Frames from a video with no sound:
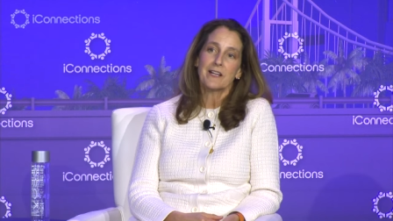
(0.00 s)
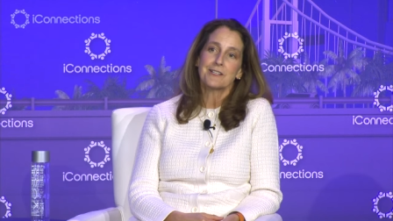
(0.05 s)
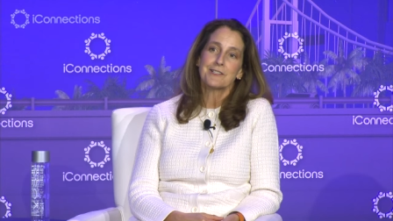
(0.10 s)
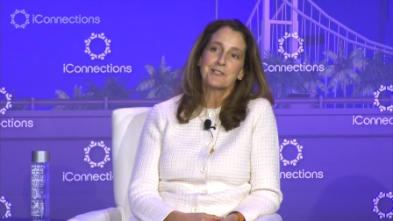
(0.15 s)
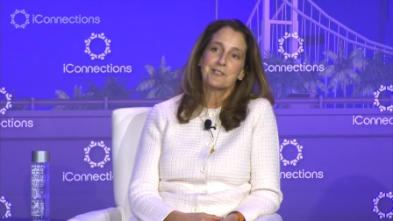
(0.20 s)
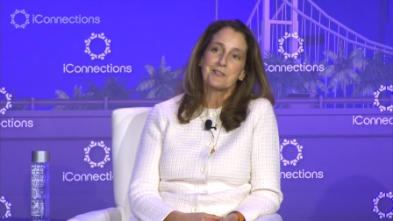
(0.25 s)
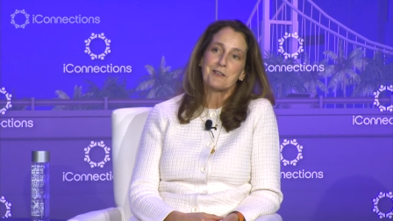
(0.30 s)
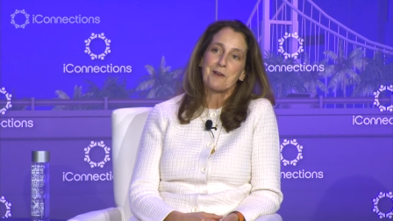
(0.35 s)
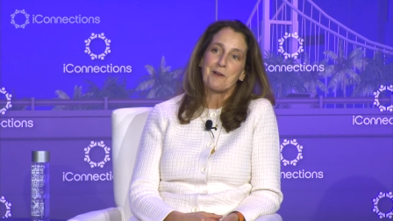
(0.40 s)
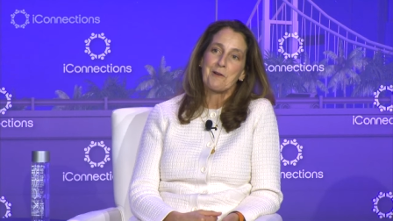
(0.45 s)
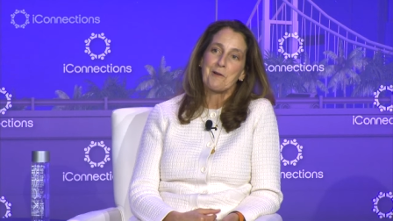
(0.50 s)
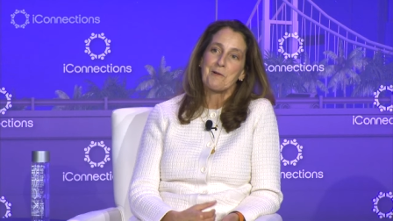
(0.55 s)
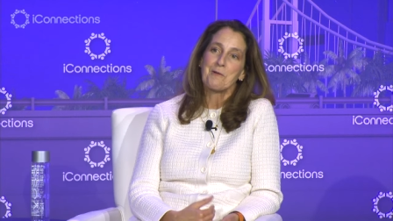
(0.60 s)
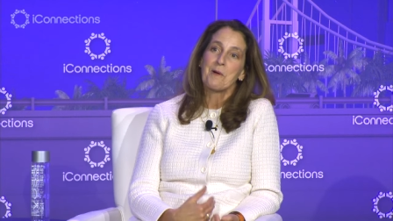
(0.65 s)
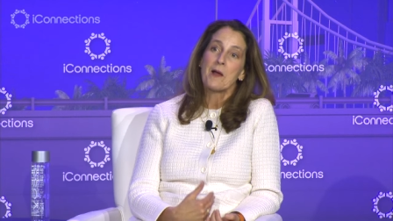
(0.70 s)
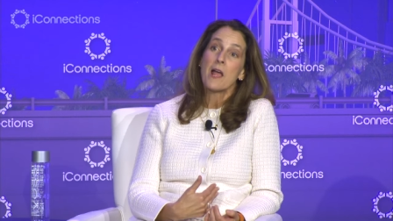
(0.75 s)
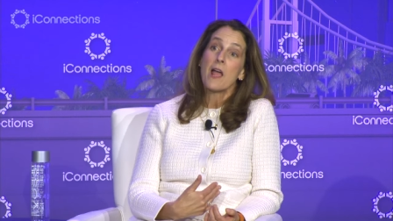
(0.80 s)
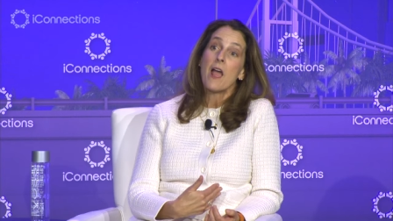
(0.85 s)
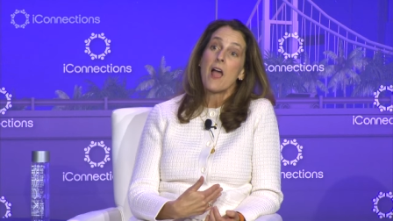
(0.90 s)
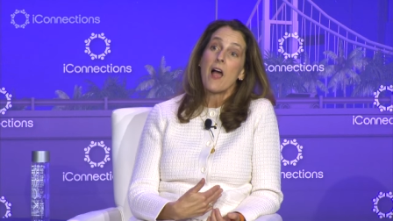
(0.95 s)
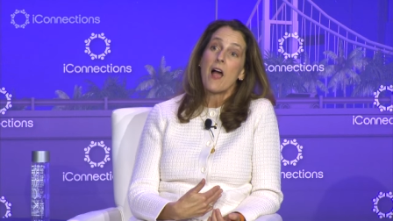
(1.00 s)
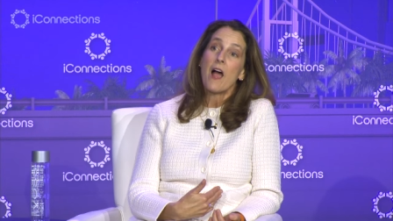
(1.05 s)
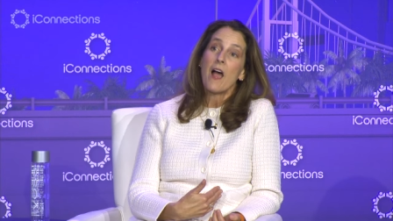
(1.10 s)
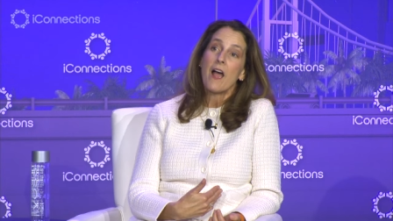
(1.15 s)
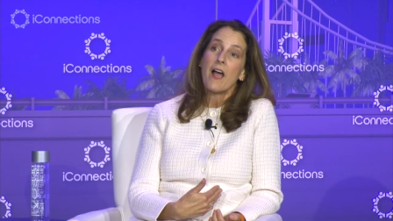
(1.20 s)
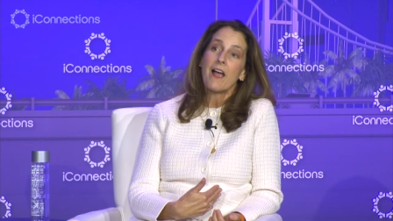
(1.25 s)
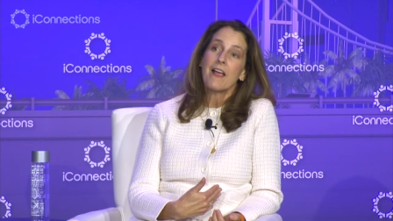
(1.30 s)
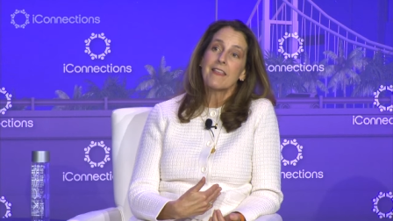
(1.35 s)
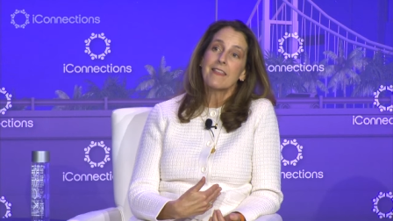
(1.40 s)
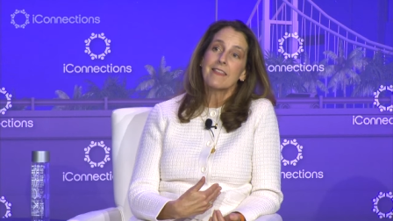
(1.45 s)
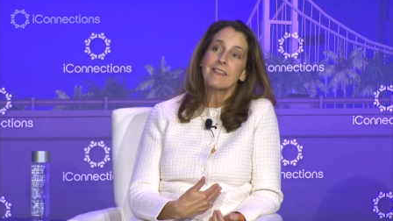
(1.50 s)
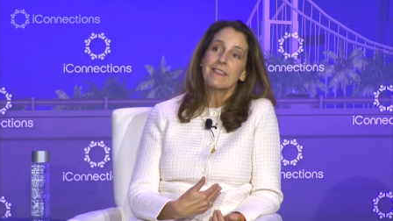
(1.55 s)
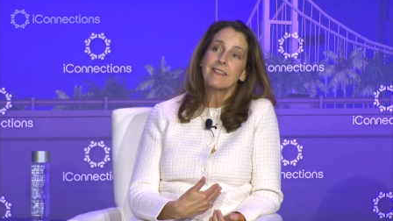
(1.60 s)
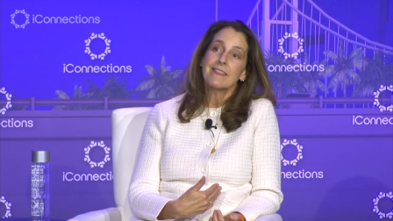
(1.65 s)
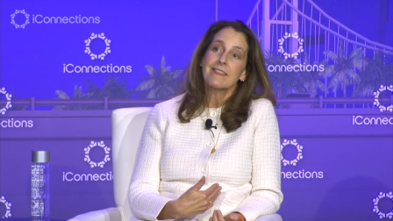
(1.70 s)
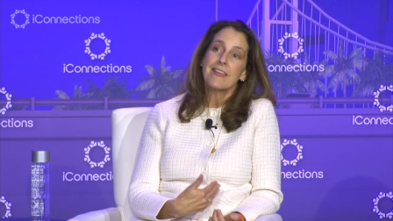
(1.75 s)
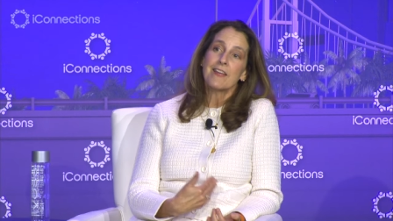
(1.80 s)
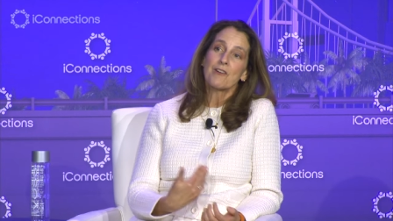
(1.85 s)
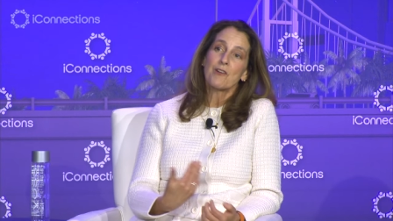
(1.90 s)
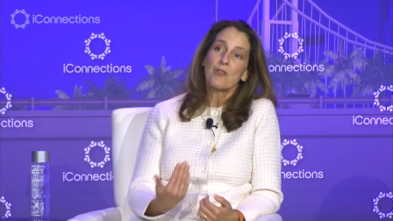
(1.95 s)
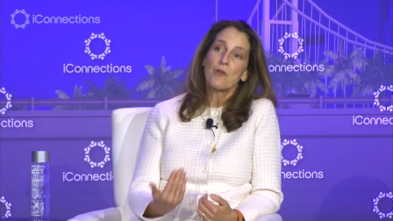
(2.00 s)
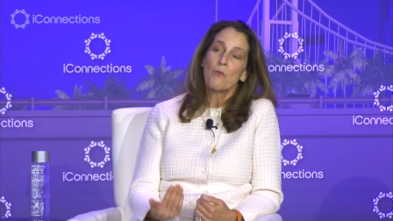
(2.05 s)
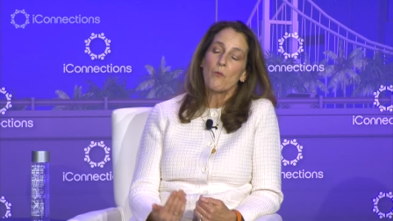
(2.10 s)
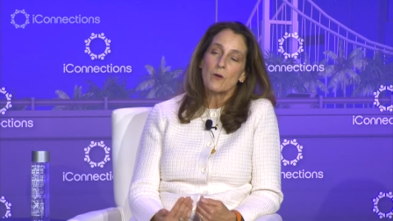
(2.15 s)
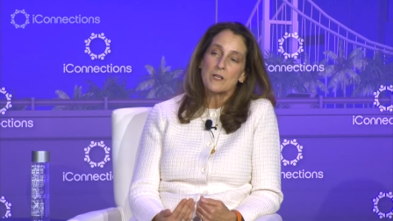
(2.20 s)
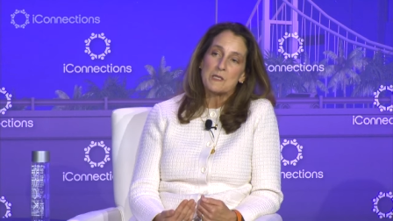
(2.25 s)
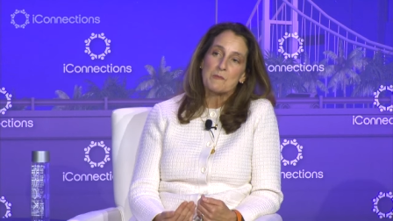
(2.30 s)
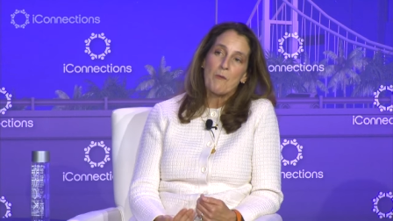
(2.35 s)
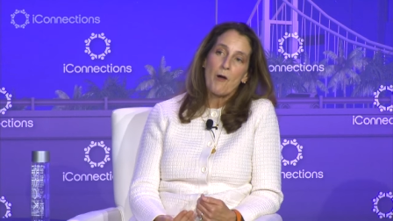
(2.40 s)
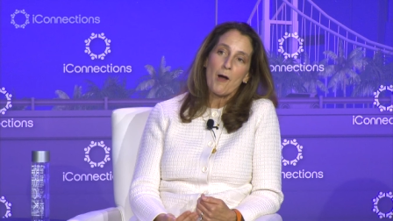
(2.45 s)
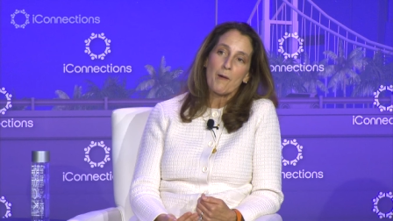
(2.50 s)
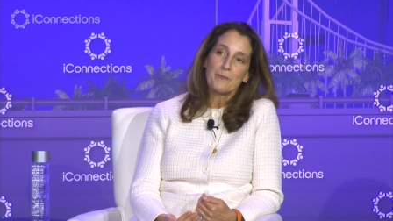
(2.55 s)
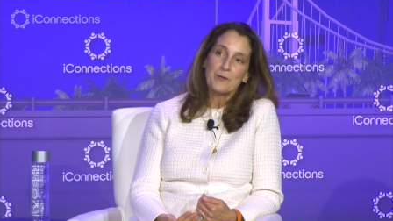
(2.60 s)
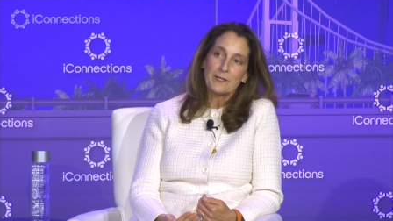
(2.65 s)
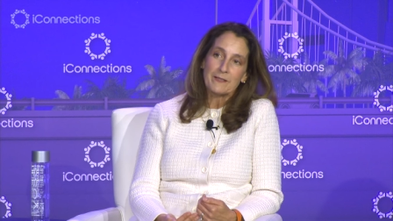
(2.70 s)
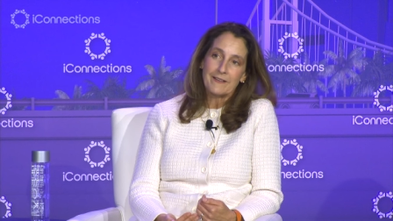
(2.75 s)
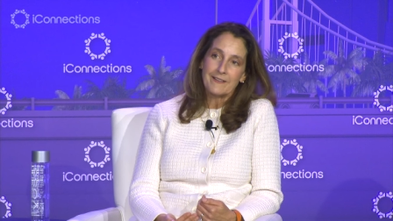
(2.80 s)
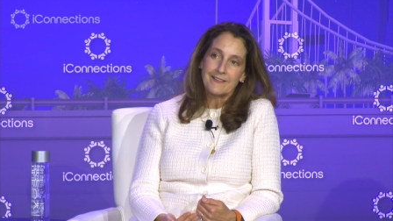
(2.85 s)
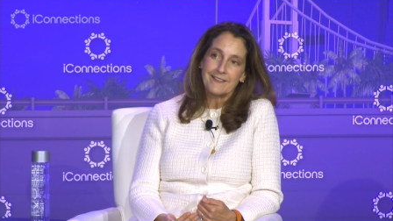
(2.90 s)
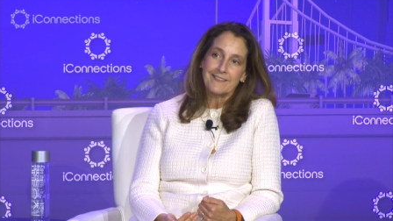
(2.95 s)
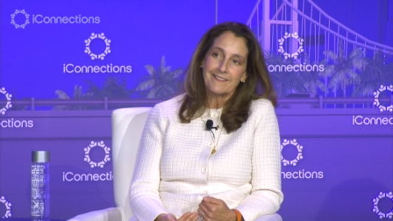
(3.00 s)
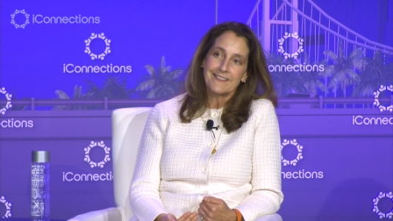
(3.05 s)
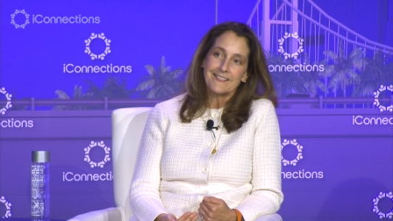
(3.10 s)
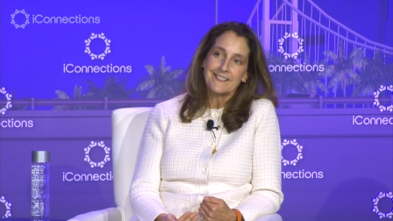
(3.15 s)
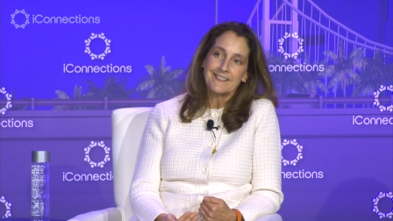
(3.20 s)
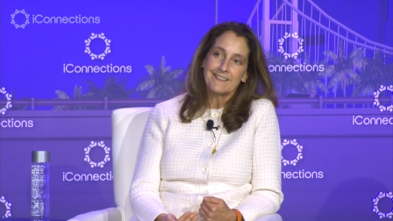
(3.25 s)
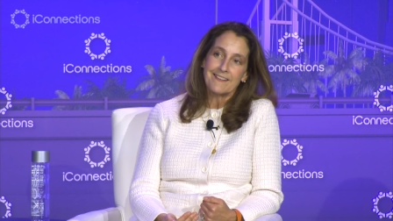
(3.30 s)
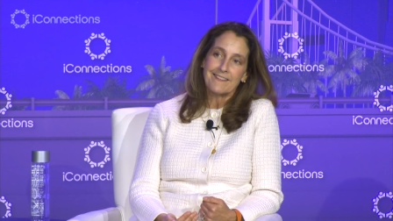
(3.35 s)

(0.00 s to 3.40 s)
And so they're the ones populating the,